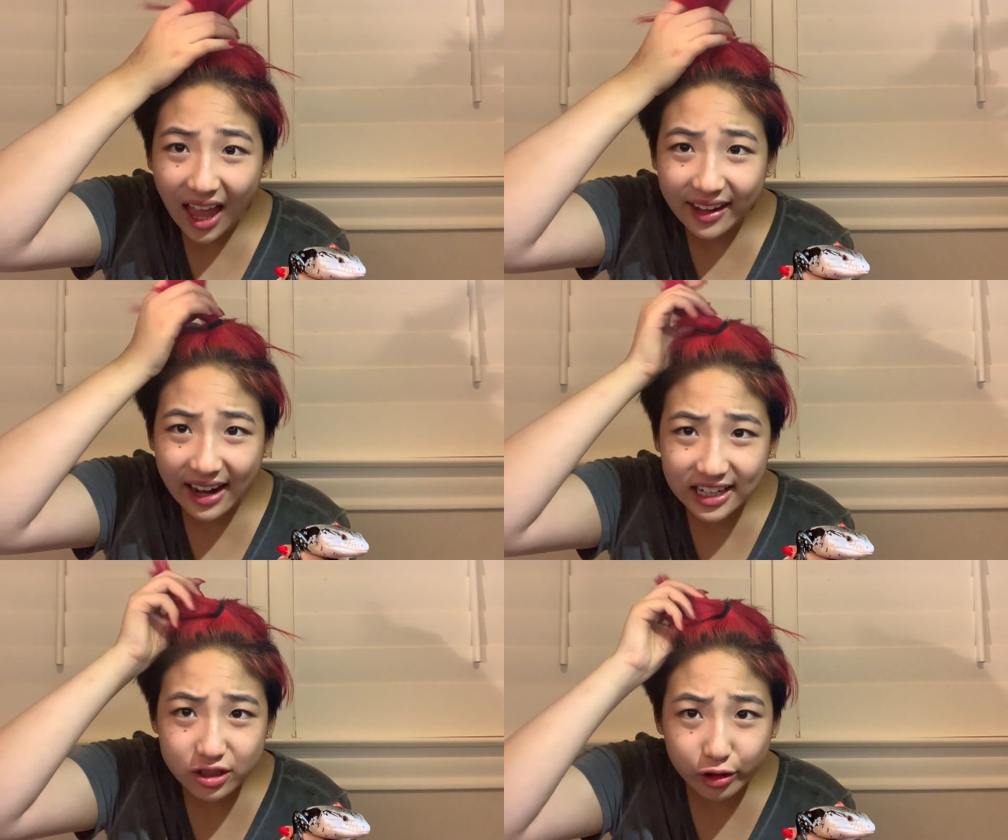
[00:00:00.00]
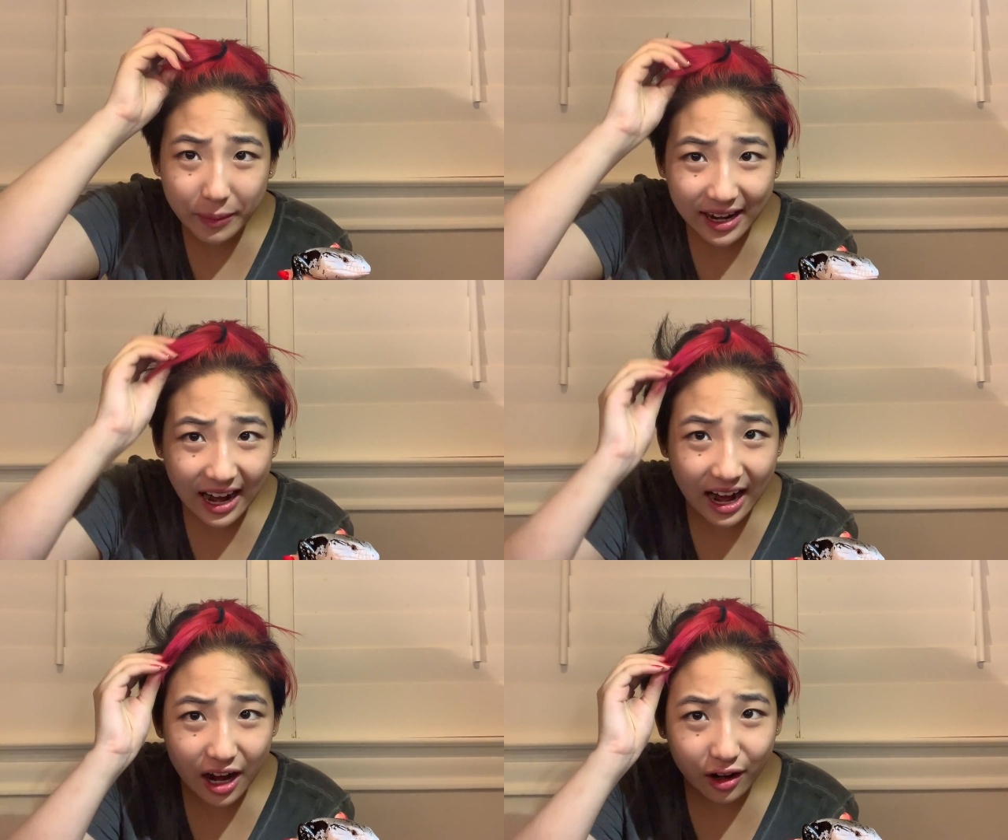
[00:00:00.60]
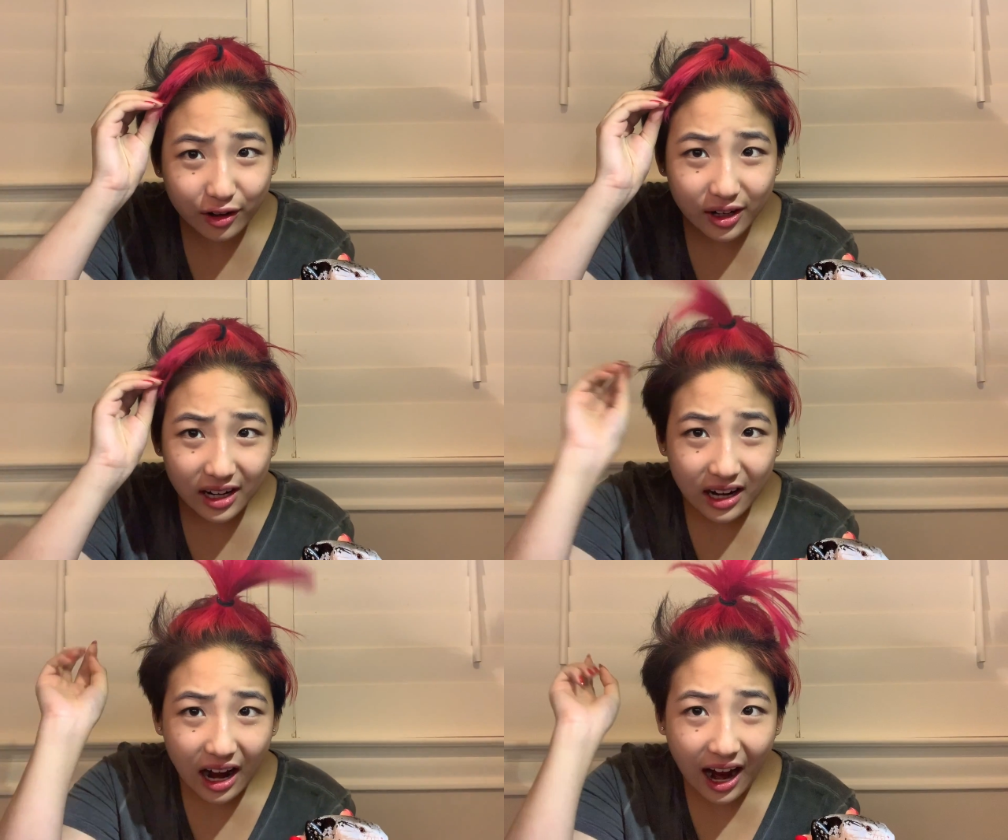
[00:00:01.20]
as for my hair,
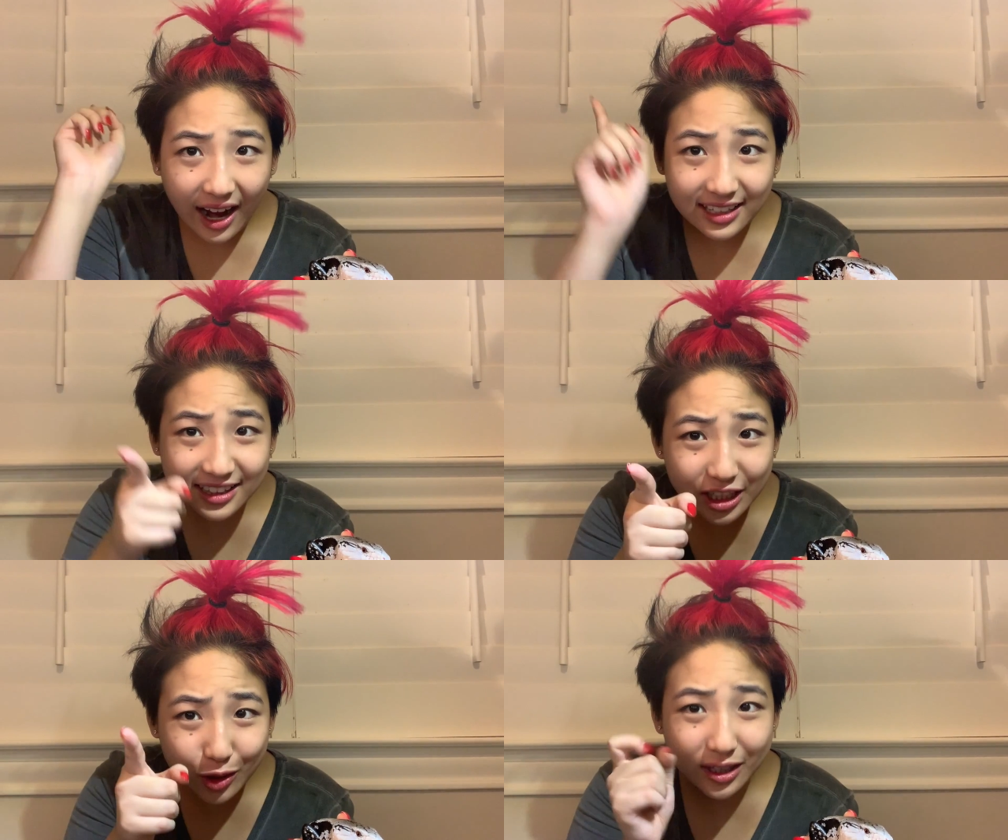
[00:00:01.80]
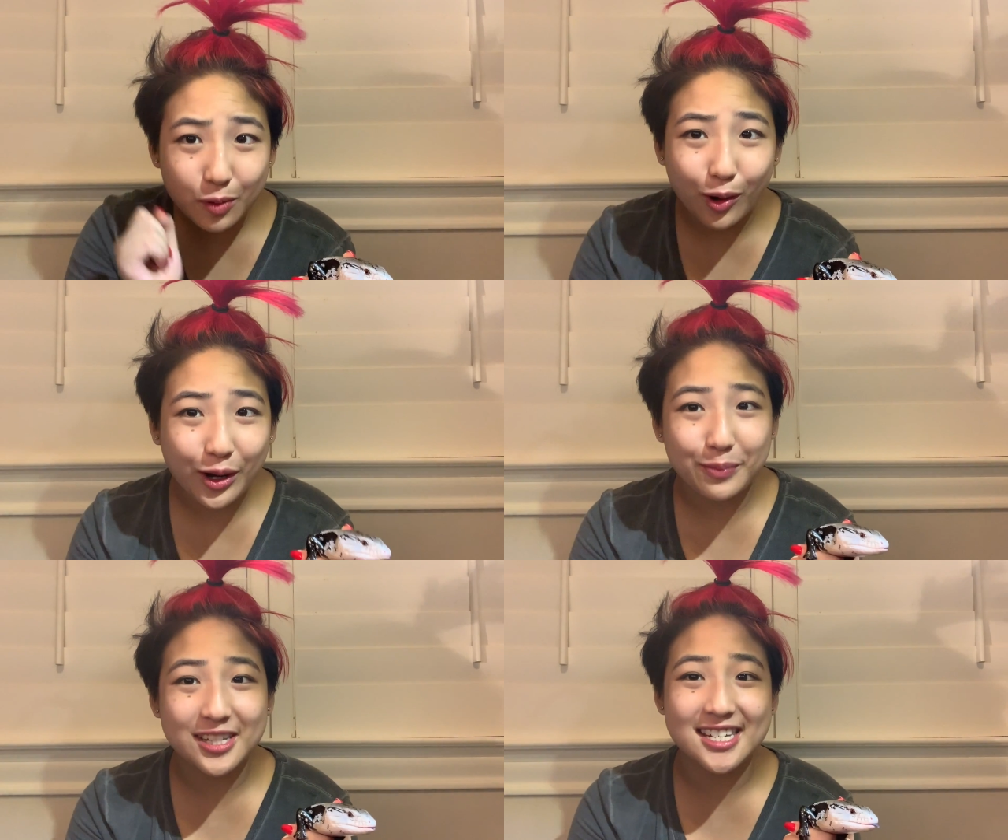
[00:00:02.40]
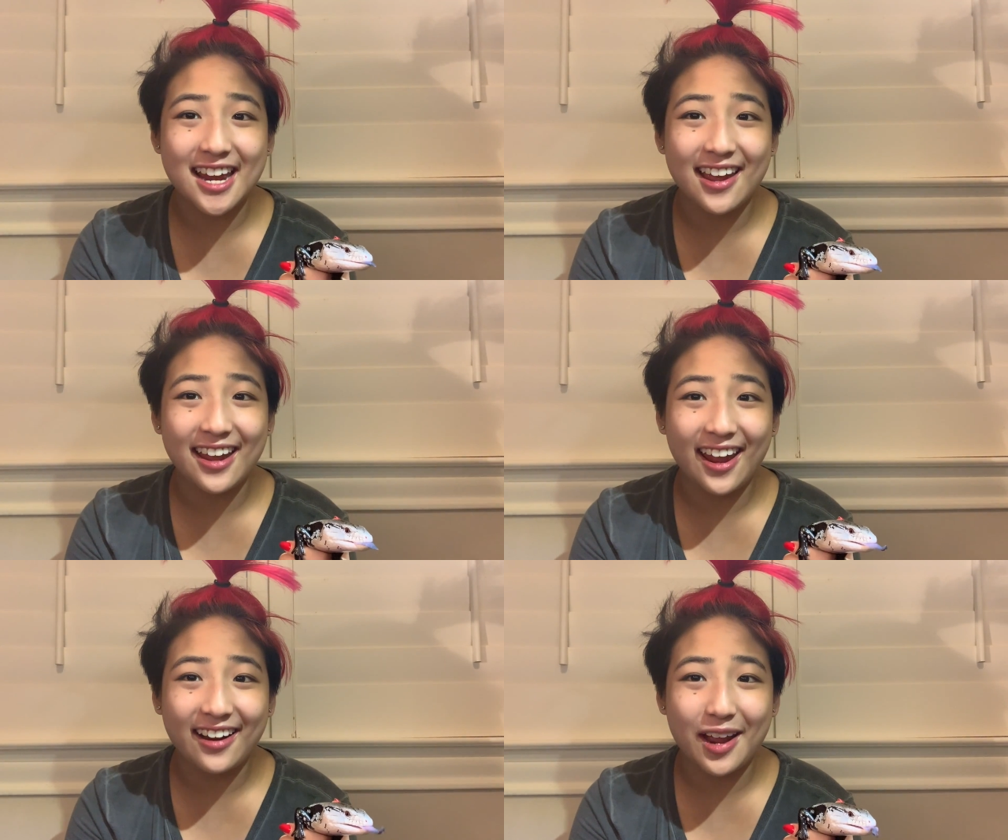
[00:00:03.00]
I literally woke up today
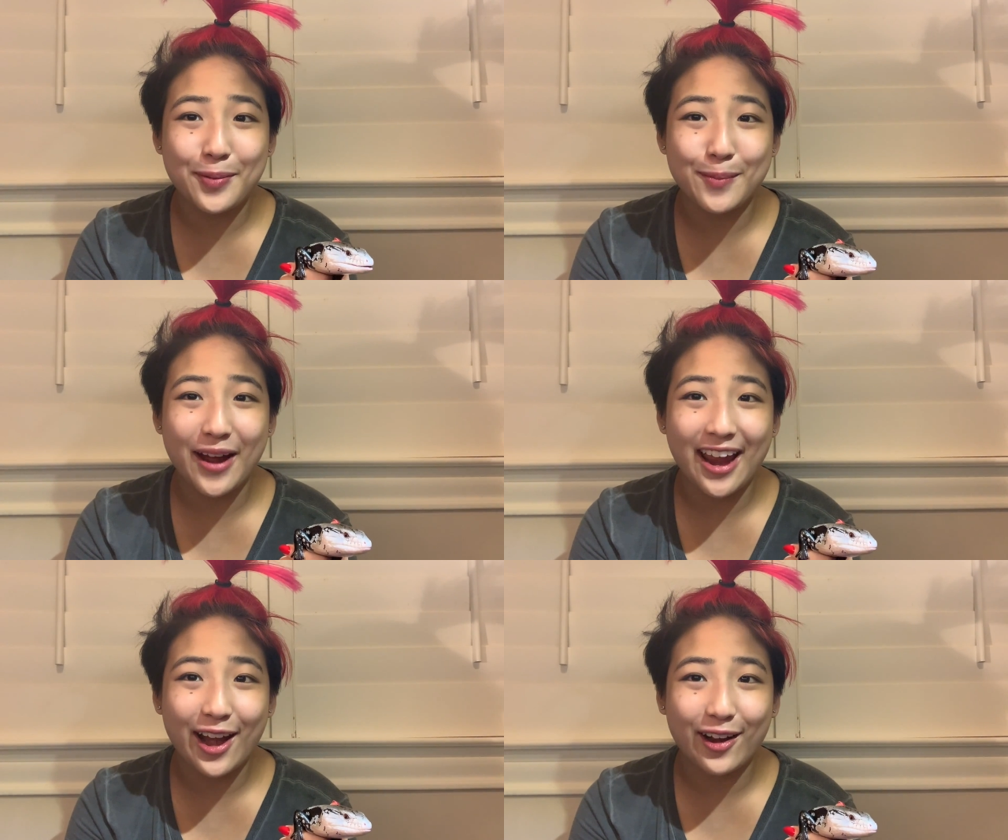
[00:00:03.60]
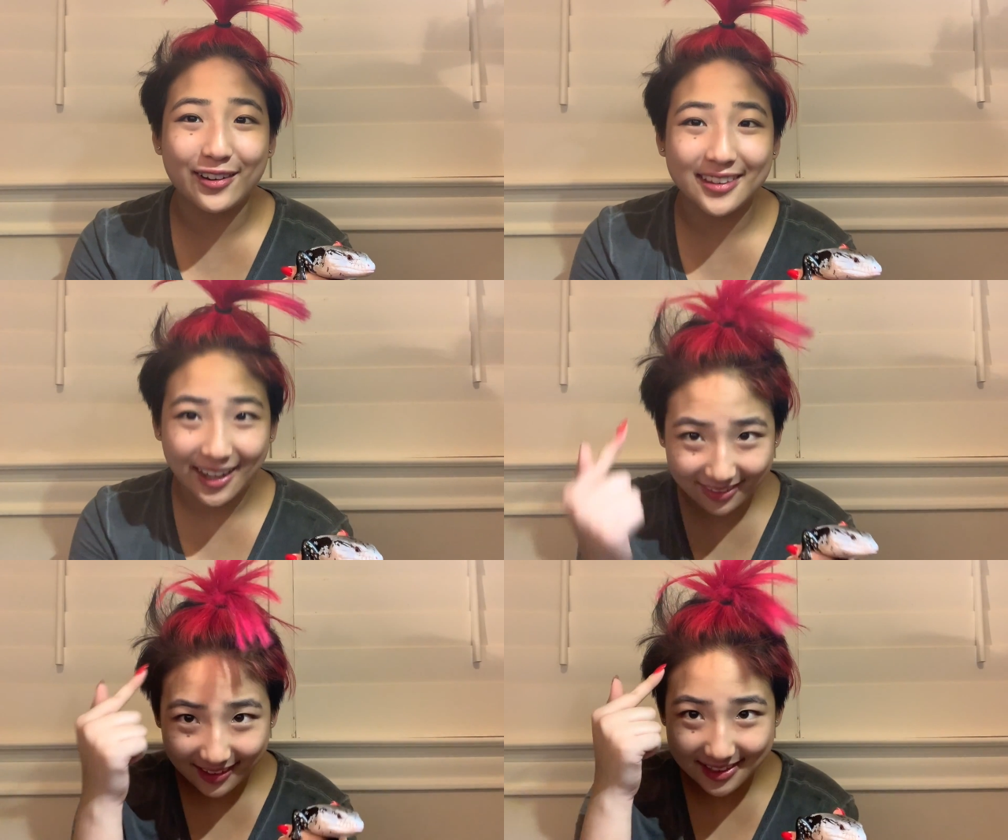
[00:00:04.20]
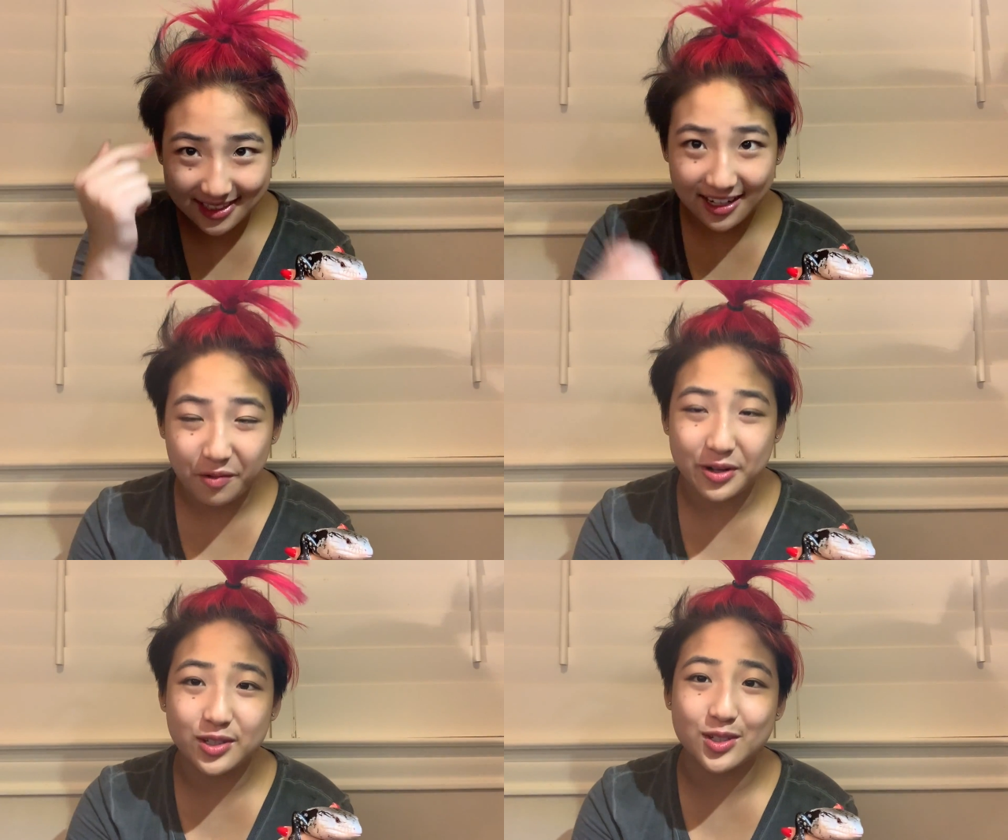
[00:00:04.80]
and I put my hair like this and I
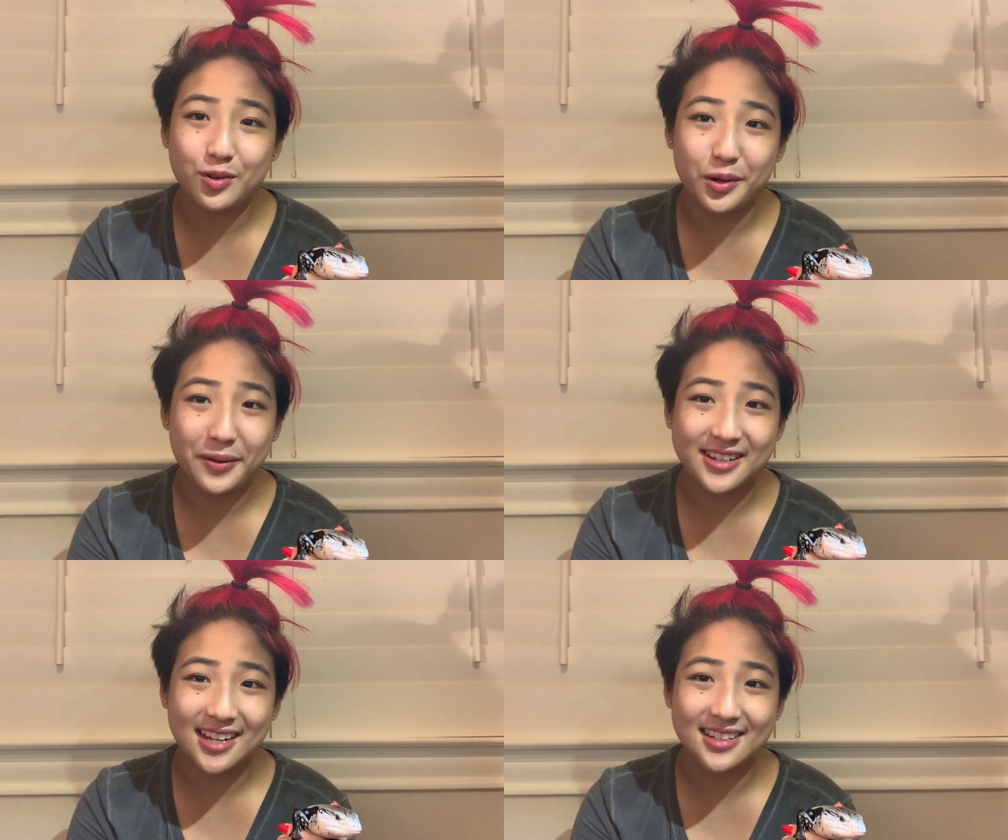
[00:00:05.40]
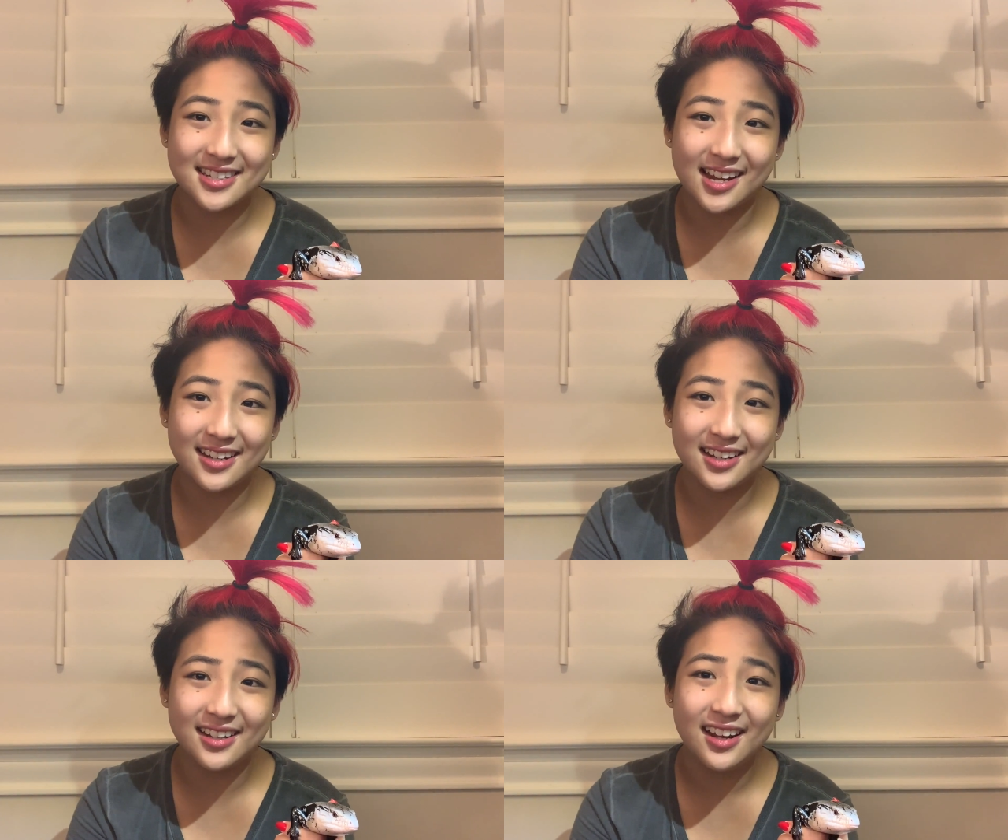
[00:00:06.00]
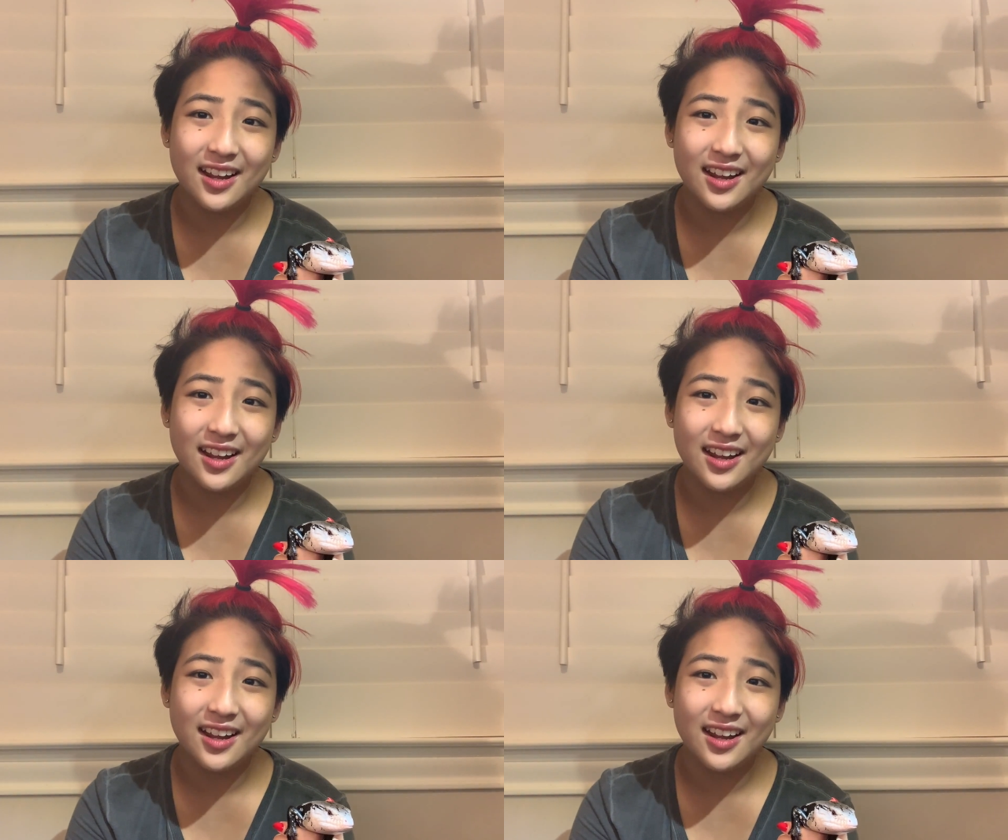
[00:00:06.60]
went to school because I decided